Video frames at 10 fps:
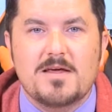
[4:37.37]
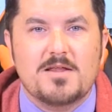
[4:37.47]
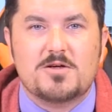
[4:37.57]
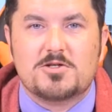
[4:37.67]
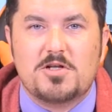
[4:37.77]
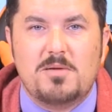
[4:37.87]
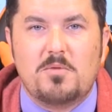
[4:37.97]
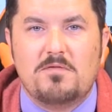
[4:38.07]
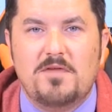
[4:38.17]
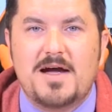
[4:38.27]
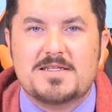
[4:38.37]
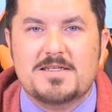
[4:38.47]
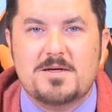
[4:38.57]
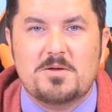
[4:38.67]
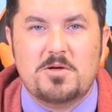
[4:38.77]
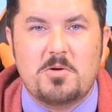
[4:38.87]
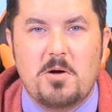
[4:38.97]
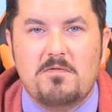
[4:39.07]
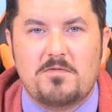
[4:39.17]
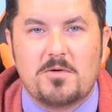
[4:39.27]
there's a lot more facts in there than you
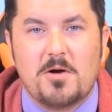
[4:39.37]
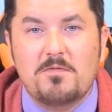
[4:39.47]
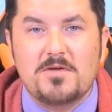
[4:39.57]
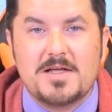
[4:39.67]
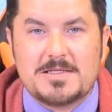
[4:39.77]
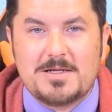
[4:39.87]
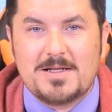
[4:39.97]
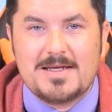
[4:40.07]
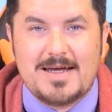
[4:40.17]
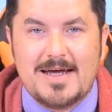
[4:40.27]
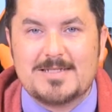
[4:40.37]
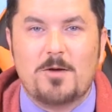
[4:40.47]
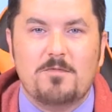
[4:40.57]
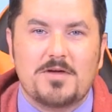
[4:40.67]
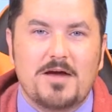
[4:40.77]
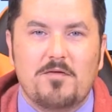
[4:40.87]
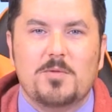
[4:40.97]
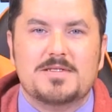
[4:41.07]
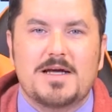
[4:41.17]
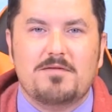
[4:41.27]
hope for. Hopefully that's not the case. Hopefully
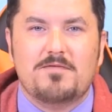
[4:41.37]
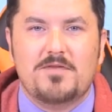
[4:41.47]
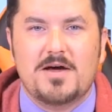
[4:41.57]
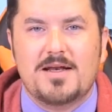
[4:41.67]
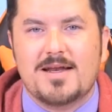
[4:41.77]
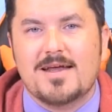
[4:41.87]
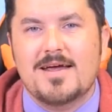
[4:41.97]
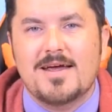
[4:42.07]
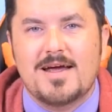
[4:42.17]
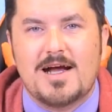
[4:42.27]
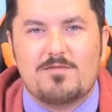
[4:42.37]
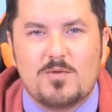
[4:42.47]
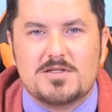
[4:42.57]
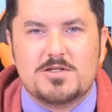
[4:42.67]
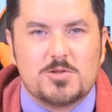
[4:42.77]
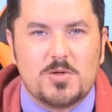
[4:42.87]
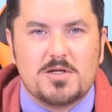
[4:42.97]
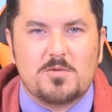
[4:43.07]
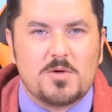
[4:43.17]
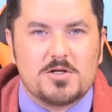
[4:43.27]
everyone's having fun and everyone's enjoyed
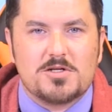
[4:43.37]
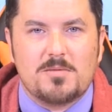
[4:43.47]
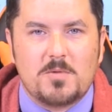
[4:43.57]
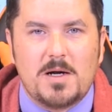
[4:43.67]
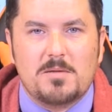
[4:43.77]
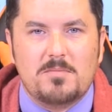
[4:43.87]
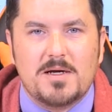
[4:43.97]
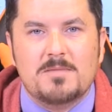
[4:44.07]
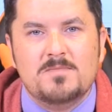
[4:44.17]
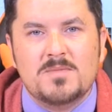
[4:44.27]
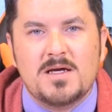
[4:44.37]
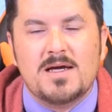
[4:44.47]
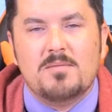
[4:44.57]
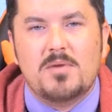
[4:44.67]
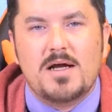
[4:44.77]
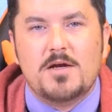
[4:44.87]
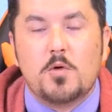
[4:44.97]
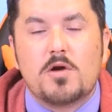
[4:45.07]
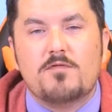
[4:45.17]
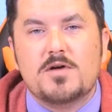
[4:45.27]
the workshop quite a bit. But in
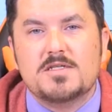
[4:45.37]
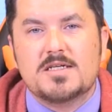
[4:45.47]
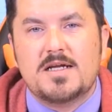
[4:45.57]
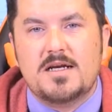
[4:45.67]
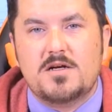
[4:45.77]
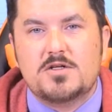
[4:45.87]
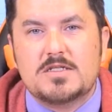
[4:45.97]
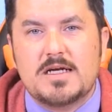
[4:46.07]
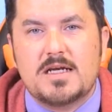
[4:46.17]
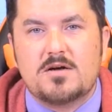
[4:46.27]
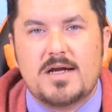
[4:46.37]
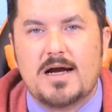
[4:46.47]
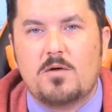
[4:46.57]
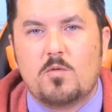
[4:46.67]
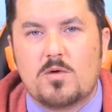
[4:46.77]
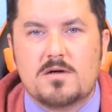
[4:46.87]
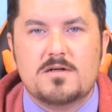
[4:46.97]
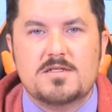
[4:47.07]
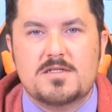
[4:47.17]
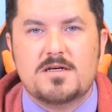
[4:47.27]
order for us to get an understanding on how
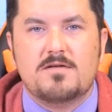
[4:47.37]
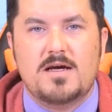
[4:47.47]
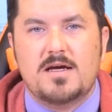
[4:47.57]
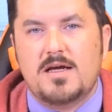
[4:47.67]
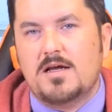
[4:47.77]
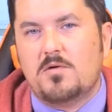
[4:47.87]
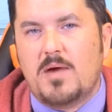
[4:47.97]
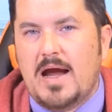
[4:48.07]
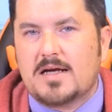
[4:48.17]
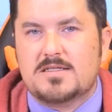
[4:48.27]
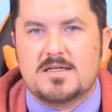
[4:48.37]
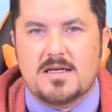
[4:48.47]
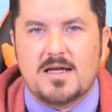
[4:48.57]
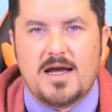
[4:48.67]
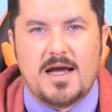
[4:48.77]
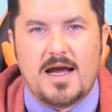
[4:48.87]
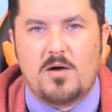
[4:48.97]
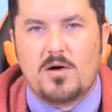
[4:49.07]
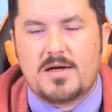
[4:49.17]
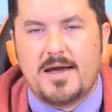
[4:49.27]
words uh, interact and
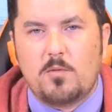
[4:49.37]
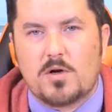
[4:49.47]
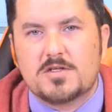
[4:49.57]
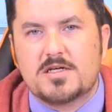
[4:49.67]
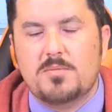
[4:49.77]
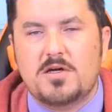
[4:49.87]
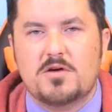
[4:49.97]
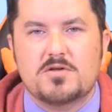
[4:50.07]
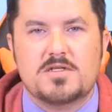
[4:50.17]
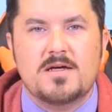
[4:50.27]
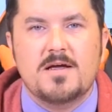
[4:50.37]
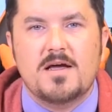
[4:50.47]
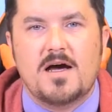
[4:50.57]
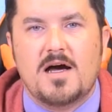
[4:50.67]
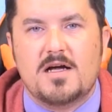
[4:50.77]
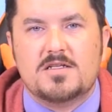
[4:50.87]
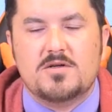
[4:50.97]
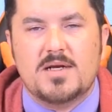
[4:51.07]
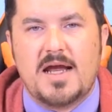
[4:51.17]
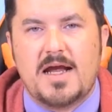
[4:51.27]
how ca words can be used uh,
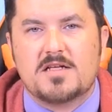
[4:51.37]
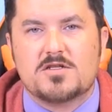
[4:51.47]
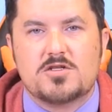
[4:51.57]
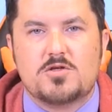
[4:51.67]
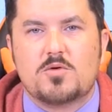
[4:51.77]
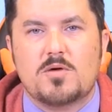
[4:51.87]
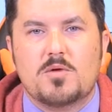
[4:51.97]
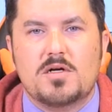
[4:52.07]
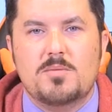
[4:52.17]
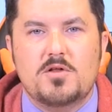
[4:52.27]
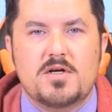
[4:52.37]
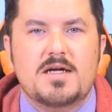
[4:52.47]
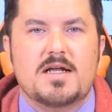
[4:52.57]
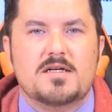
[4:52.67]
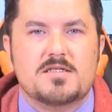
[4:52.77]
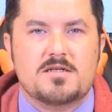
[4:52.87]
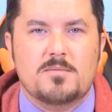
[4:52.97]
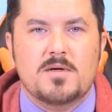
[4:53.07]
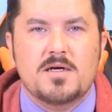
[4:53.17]
to enhance a story, we're going to be looking at some